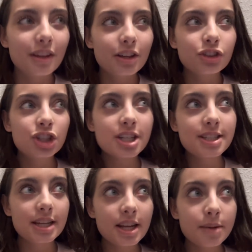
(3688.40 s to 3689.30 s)
she
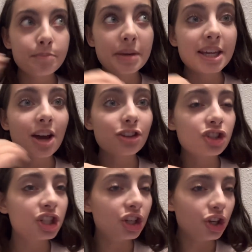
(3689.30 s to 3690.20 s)
did it because
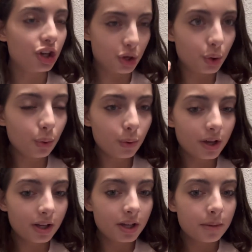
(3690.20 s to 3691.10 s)
she knew
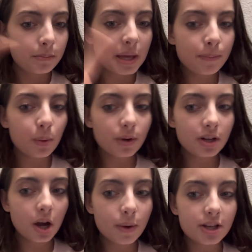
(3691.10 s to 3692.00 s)
people would
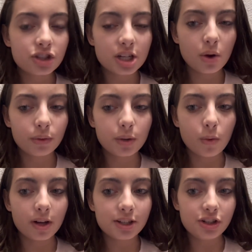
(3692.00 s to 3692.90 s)
know it, and she only
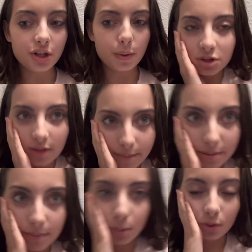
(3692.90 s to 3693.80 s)
wanted to do it so that
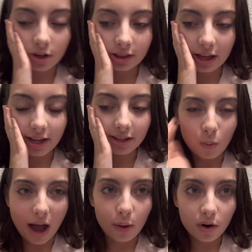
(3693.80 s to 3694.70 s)
people could like
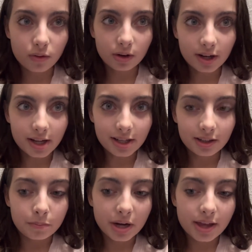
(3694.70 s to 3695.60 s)
wow over it.
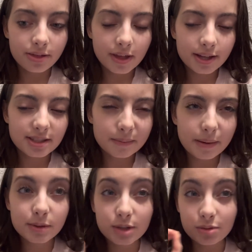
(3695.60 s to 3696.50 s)
But I think
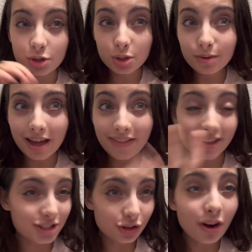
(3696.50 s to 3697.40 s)
sometimes when you do that,
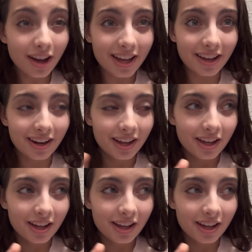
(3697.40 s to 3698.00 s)
that's good,